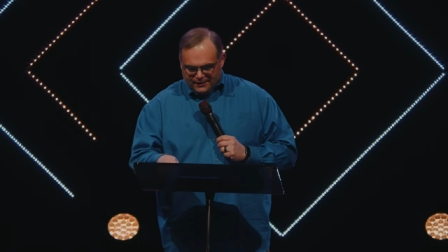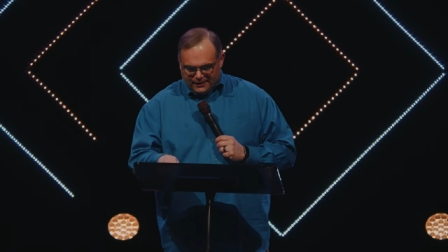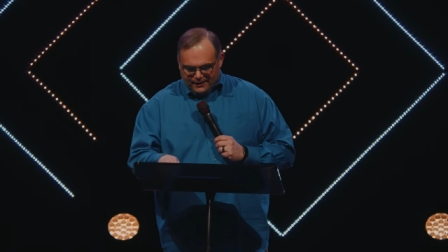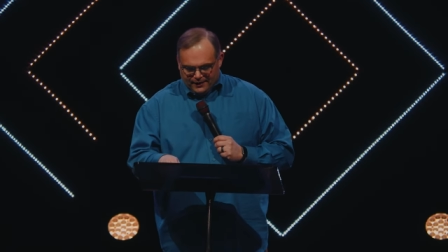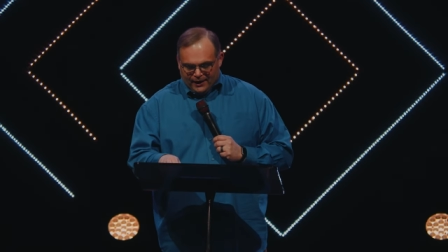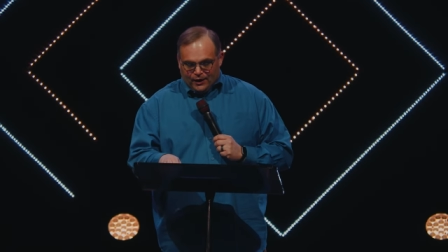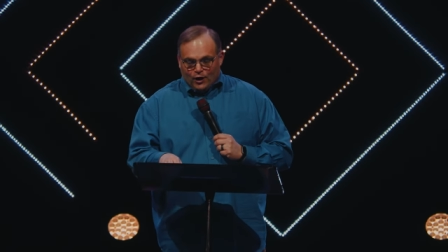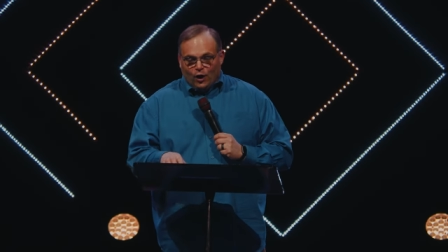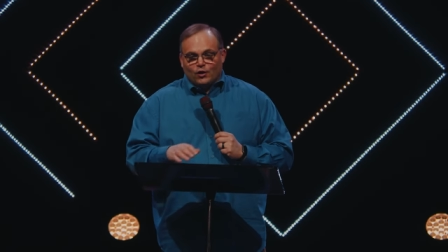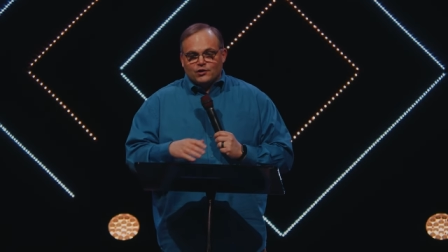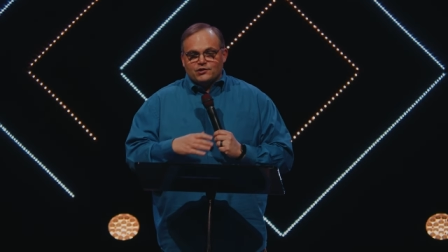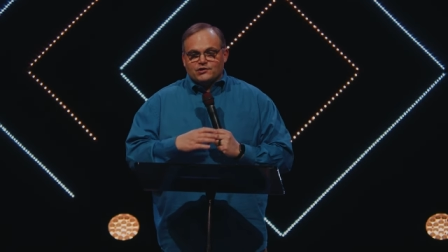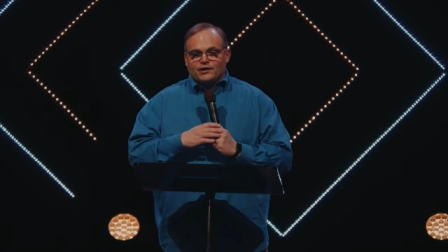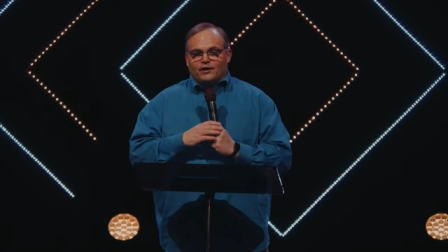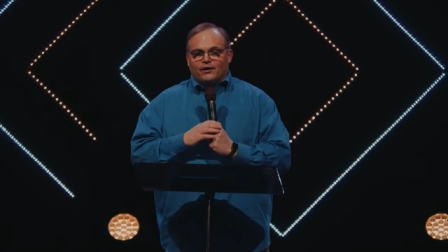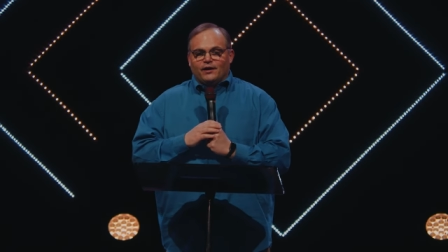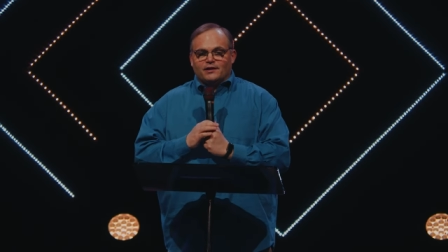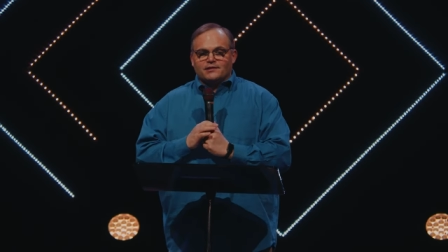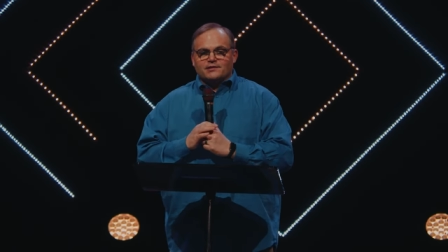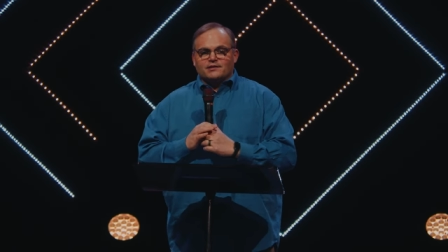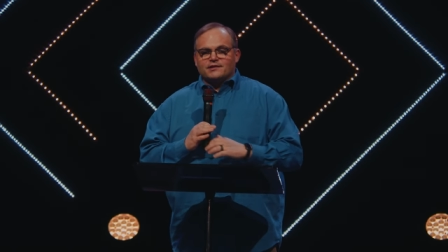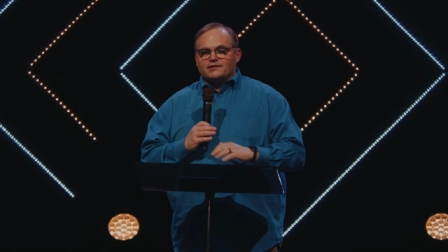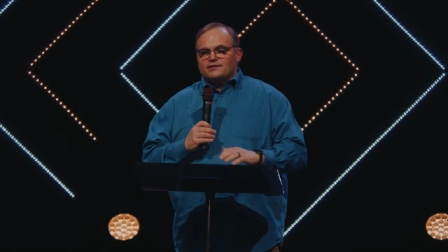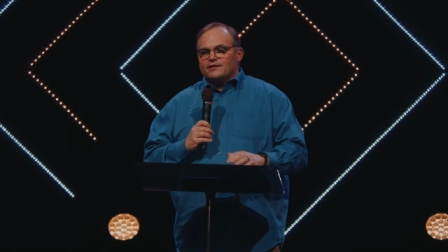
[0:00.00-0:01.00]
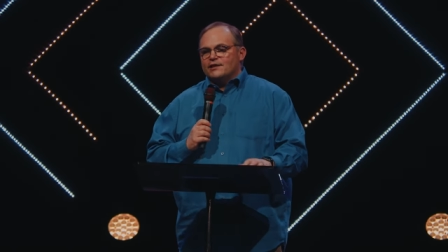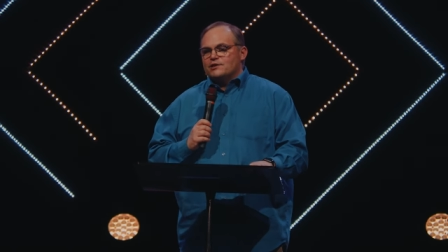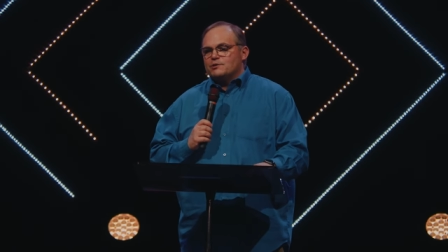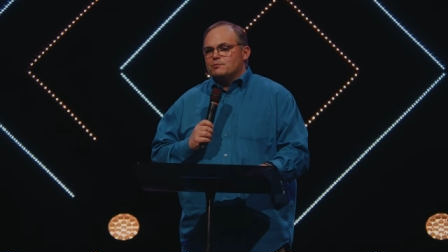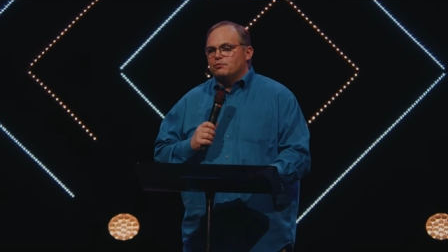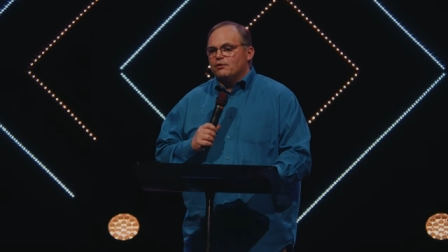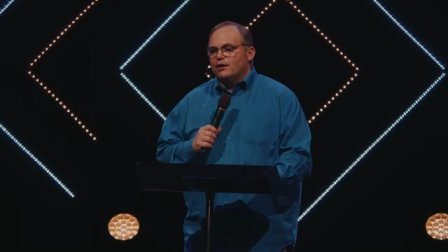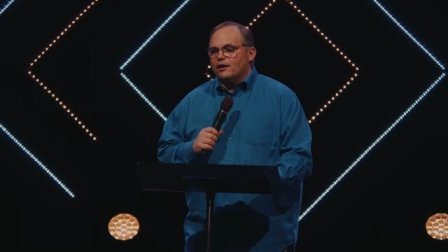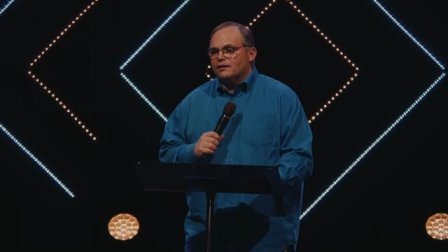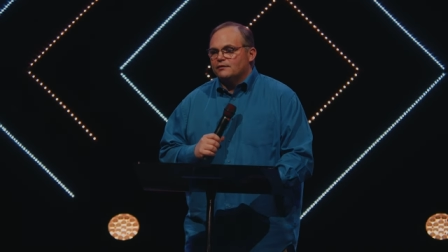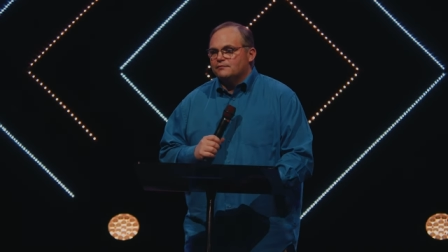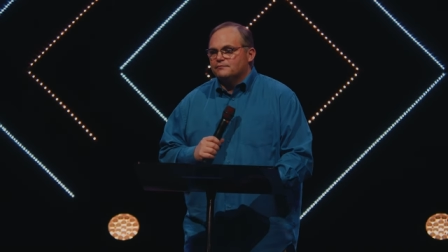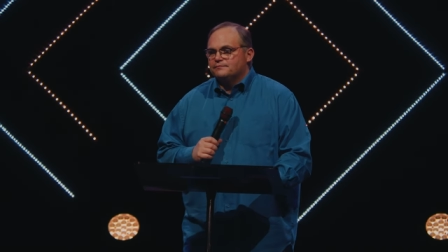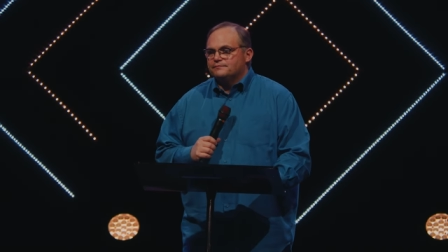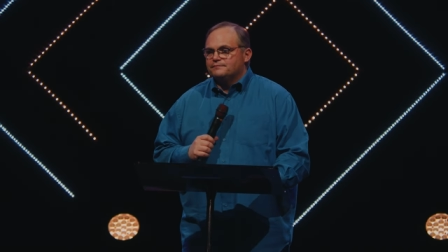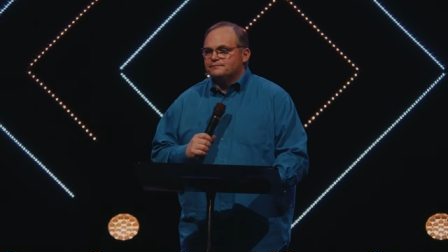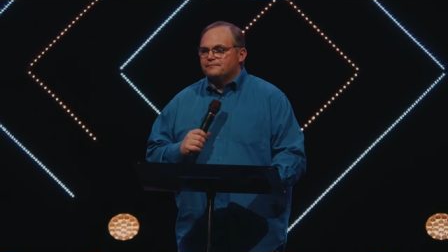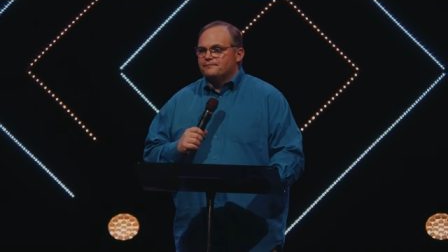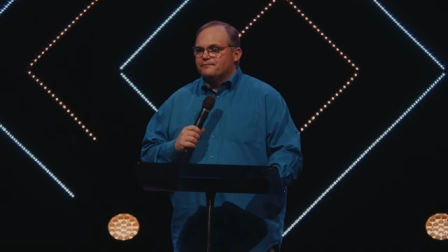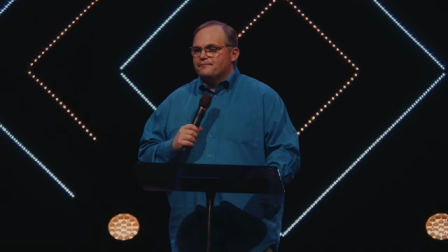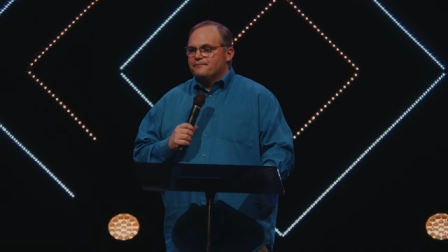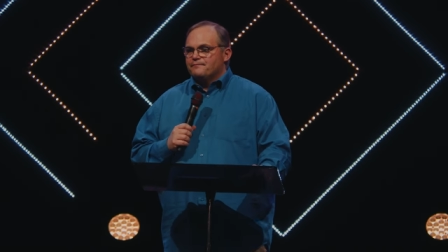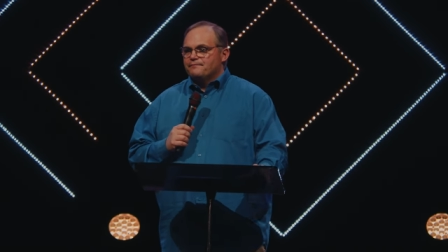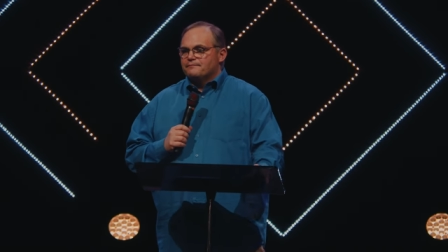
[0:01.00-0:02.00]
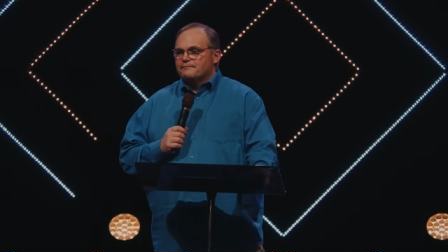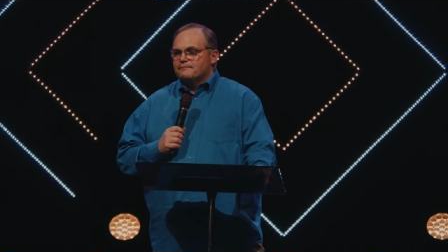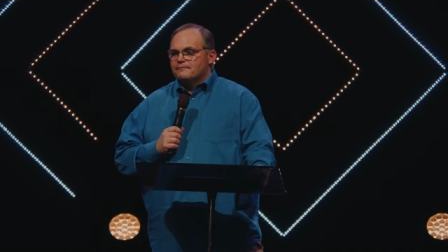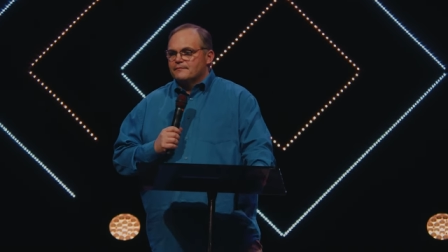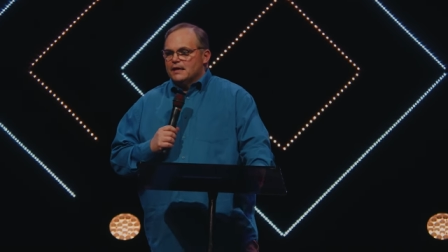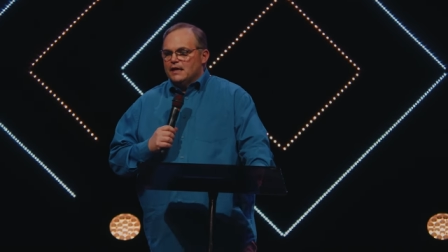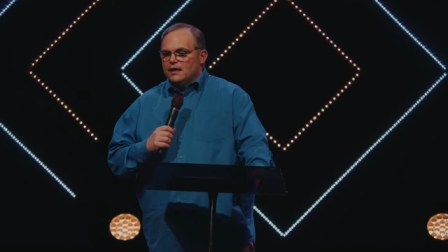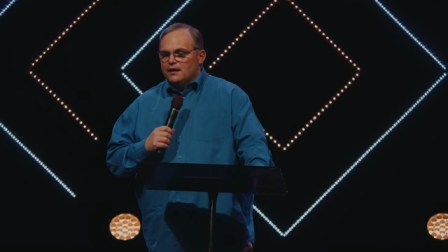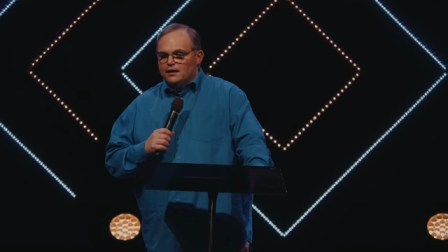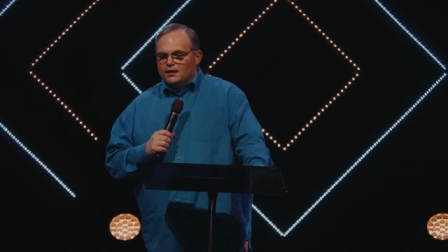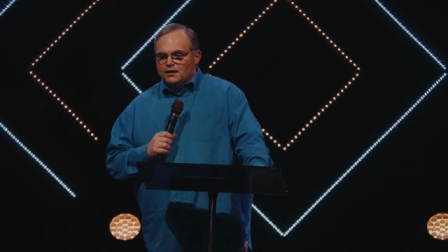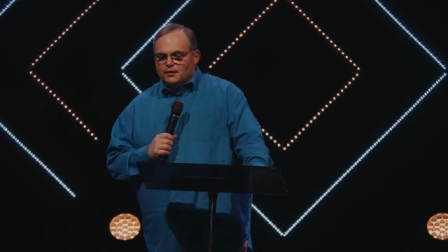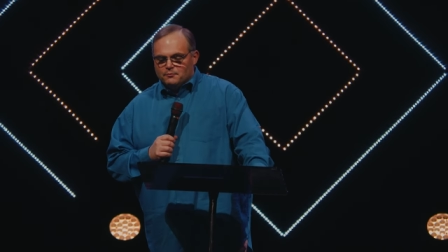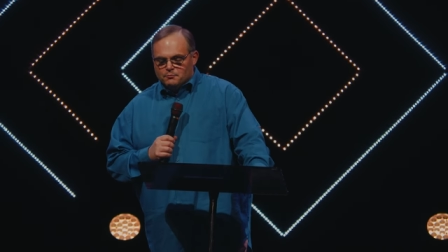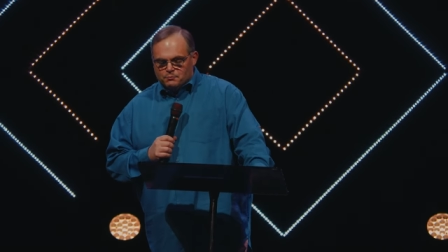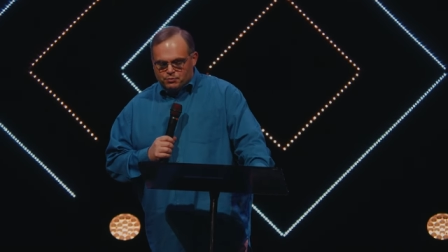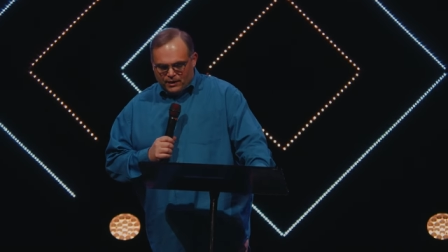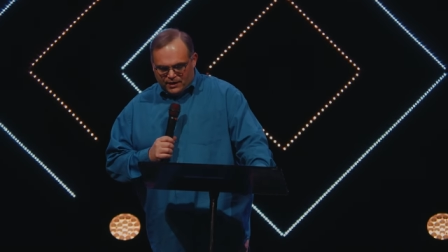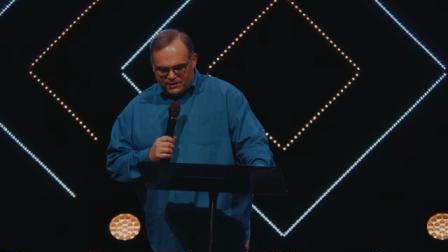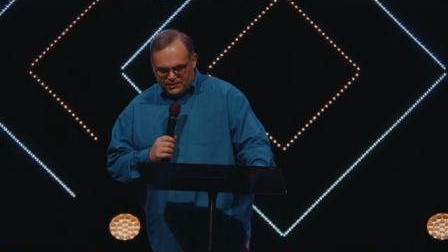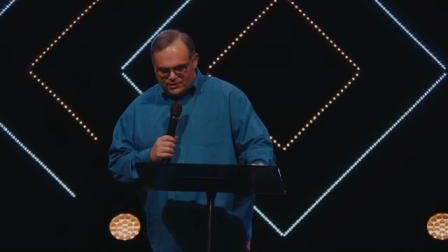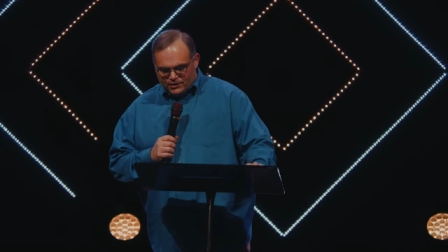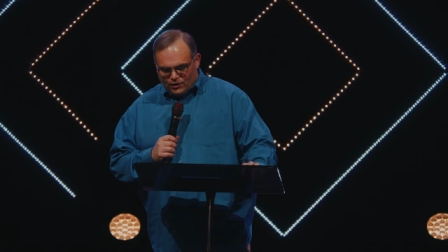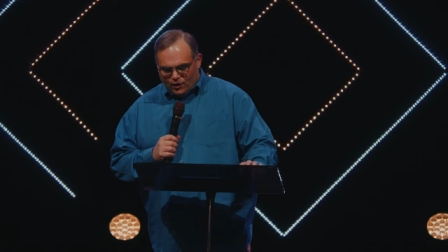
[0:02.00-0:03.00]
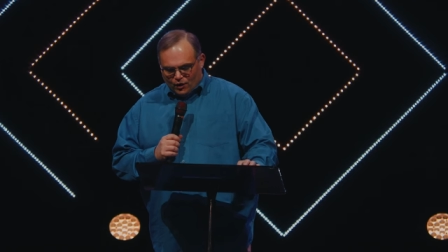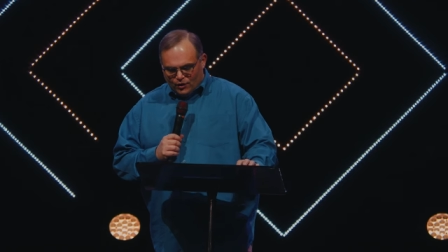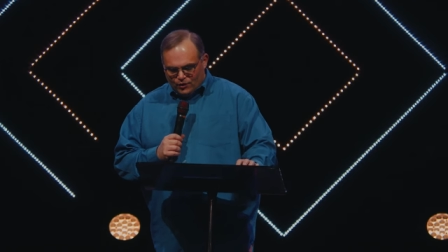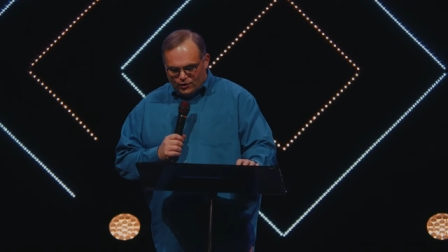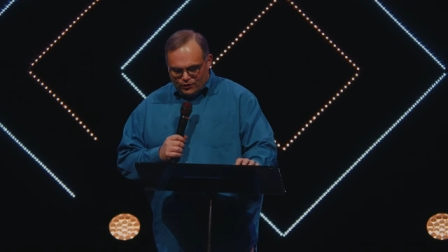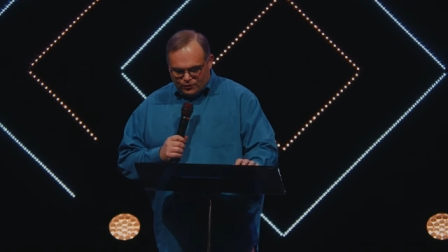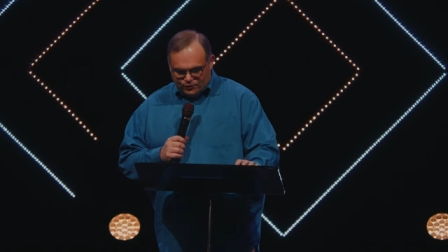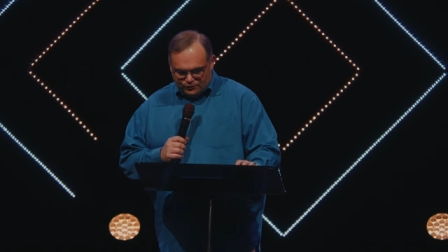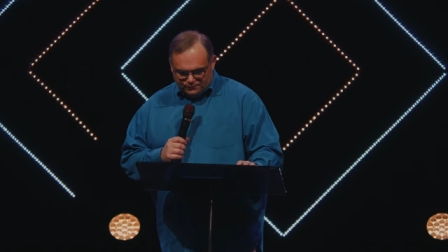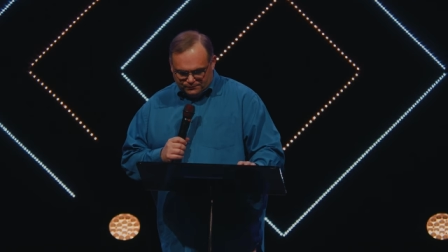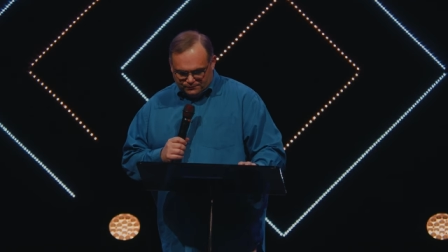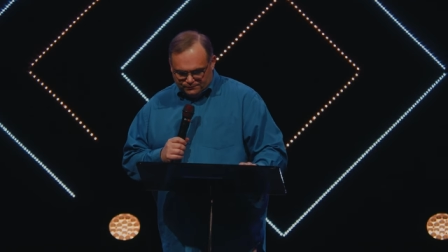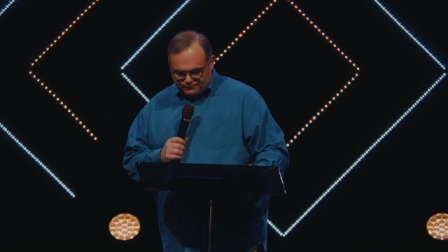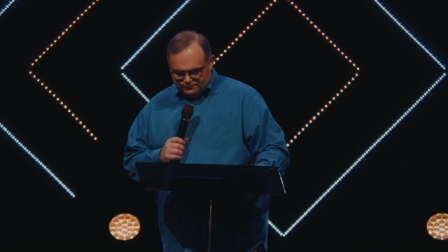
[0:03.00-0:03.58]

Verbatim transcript: In all seriousness, let's pray. Blessed are you,